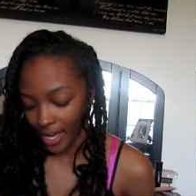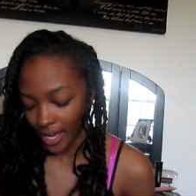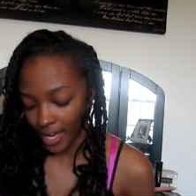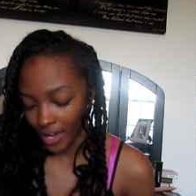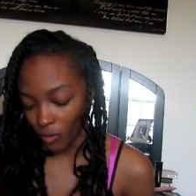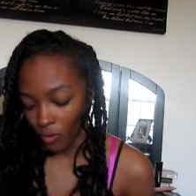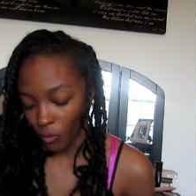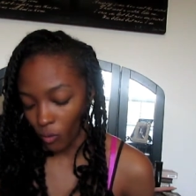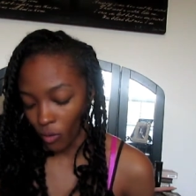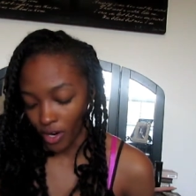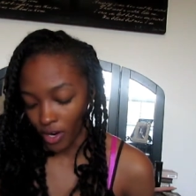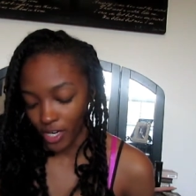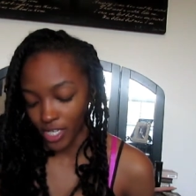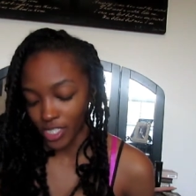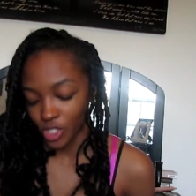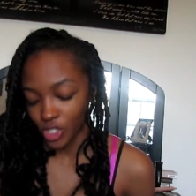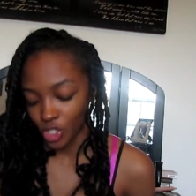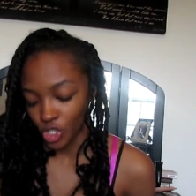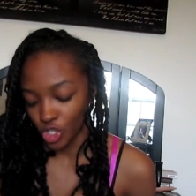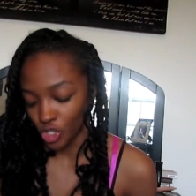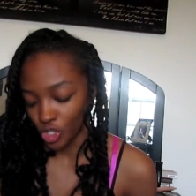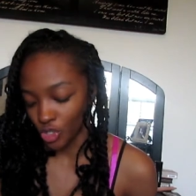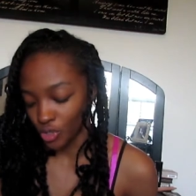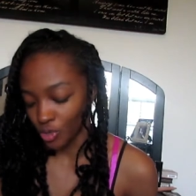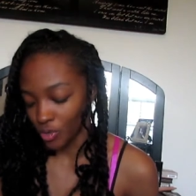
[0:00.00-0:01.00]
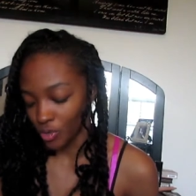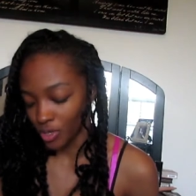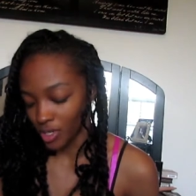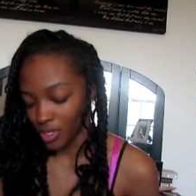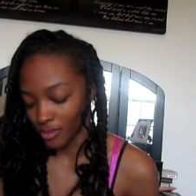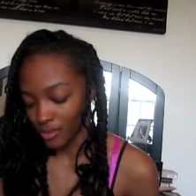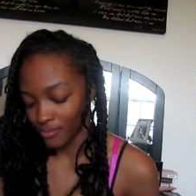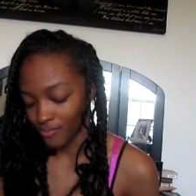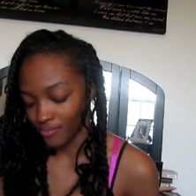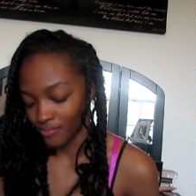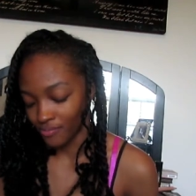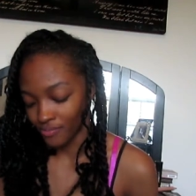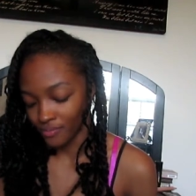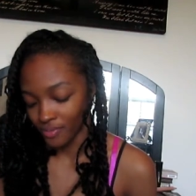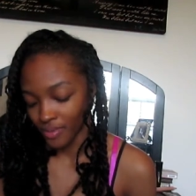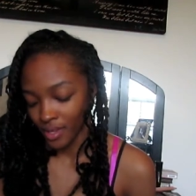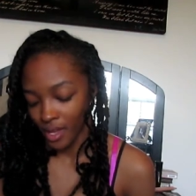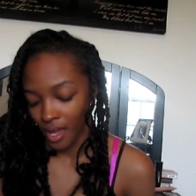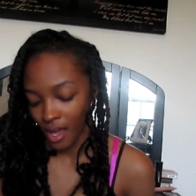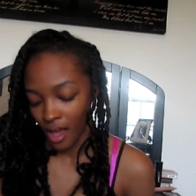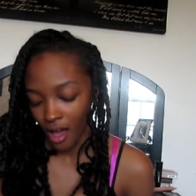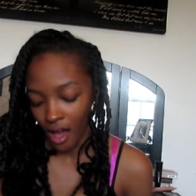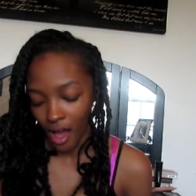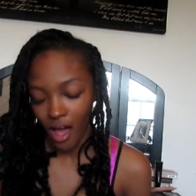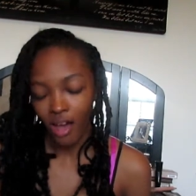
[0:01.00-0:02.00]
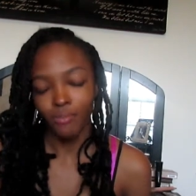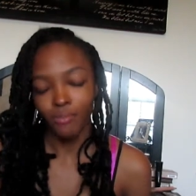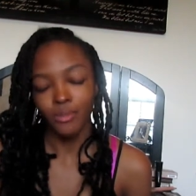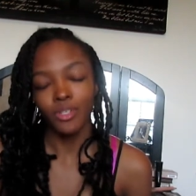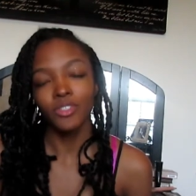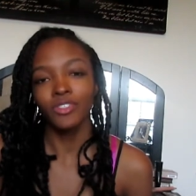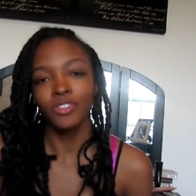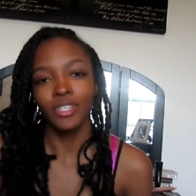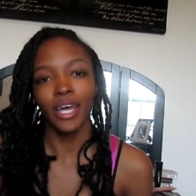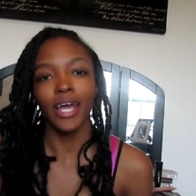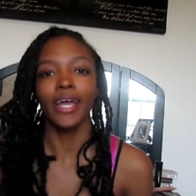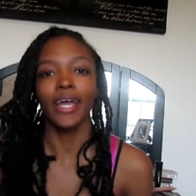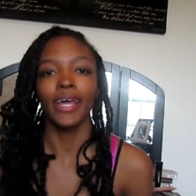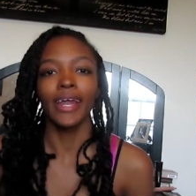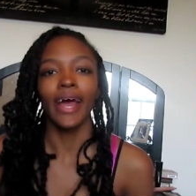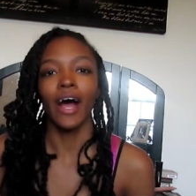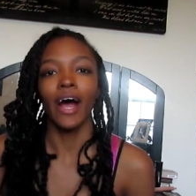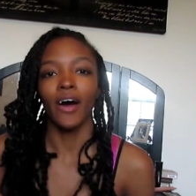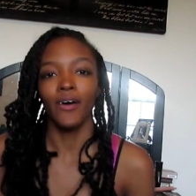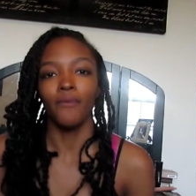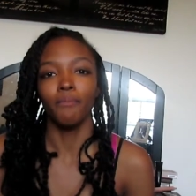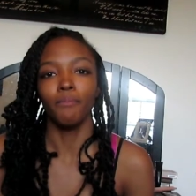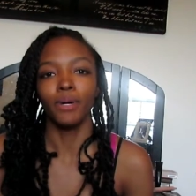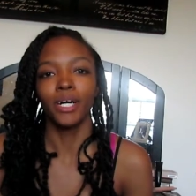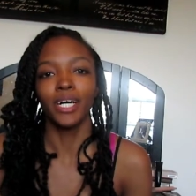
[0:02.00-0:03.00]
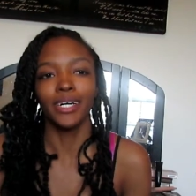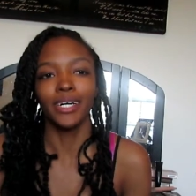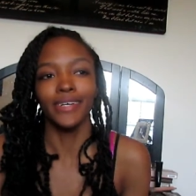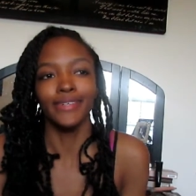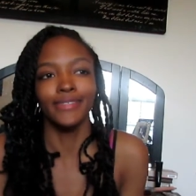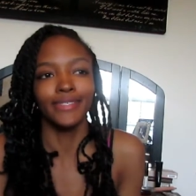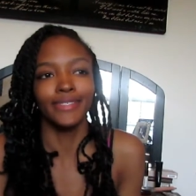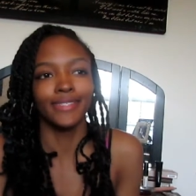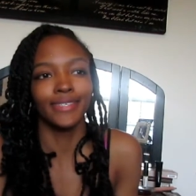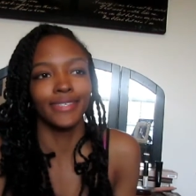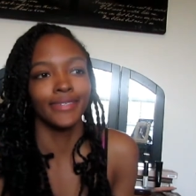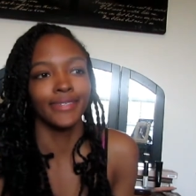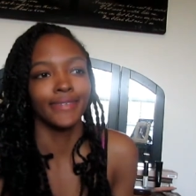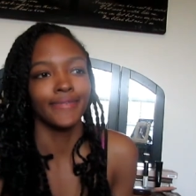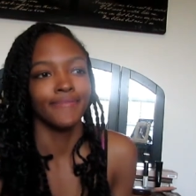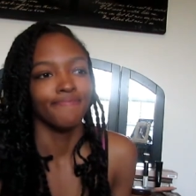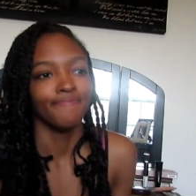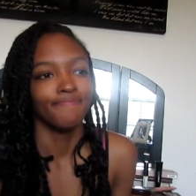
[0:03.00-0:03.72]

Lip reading: and wanting to almost take it out because